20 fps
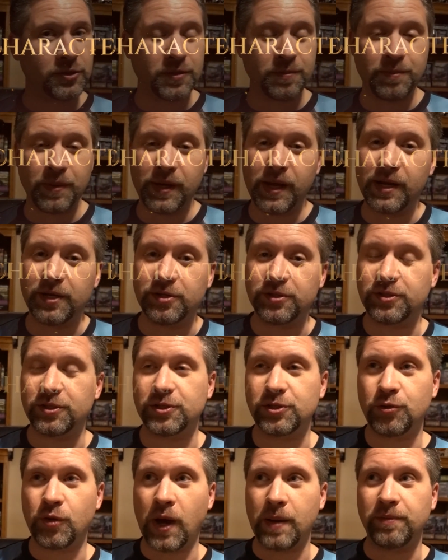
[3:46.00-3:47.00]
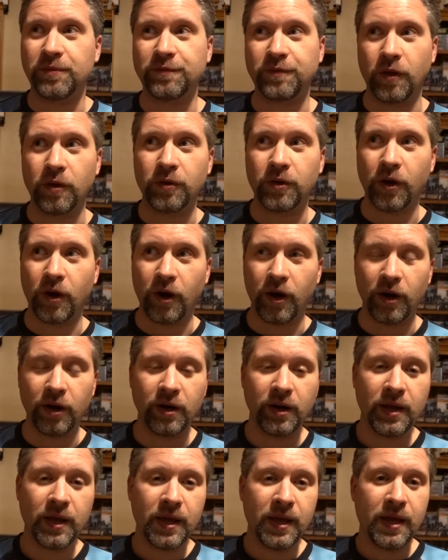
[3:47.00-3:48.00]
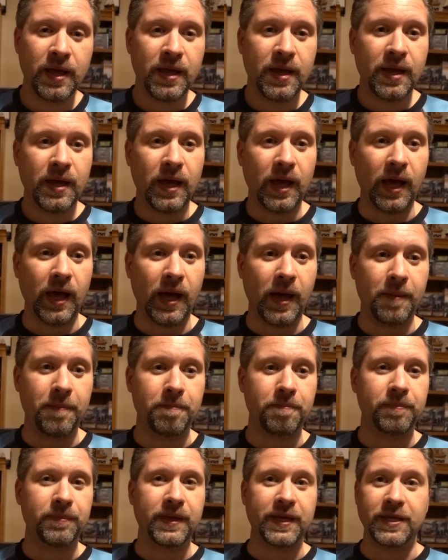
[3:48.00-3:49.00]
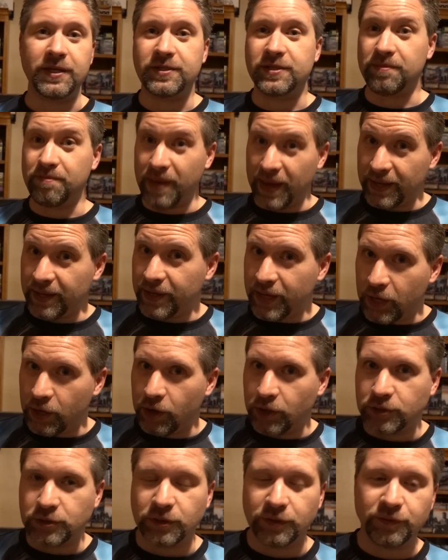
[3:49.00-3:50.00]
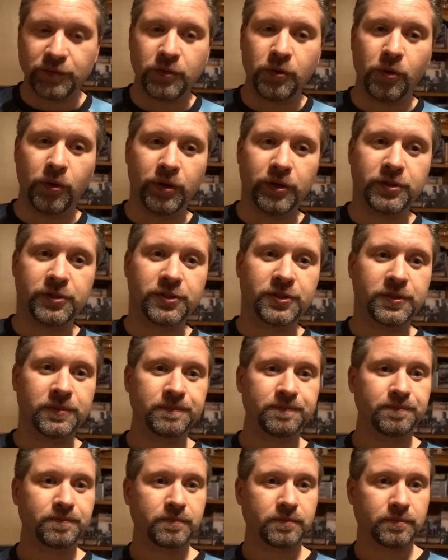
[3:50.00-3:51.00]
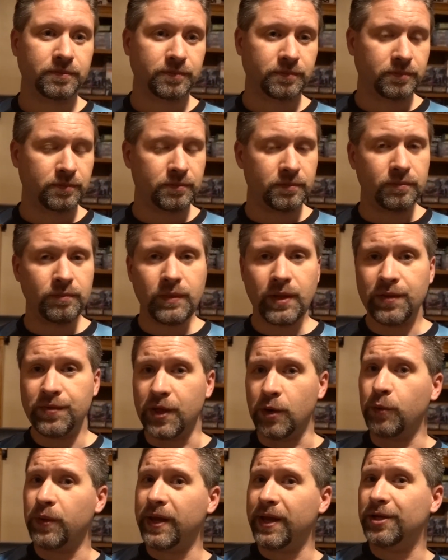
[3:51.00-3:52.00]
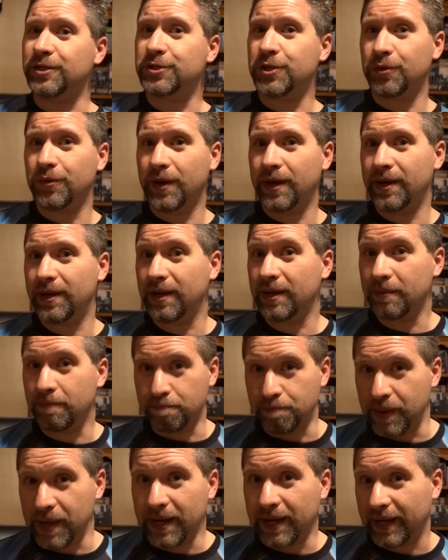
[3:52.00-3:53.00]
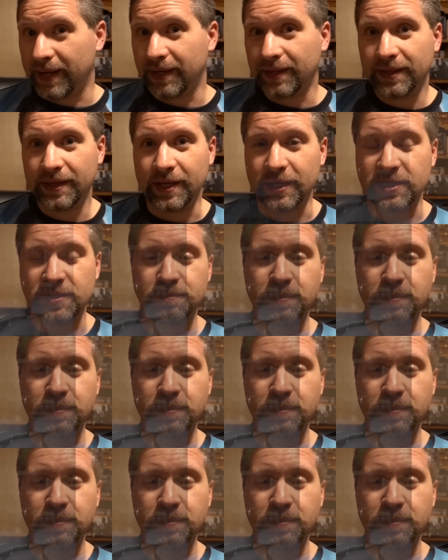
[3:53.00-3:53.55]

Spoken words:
a bit, I just described Fulgar. He's the main character, of course. Then we enter in Benny, his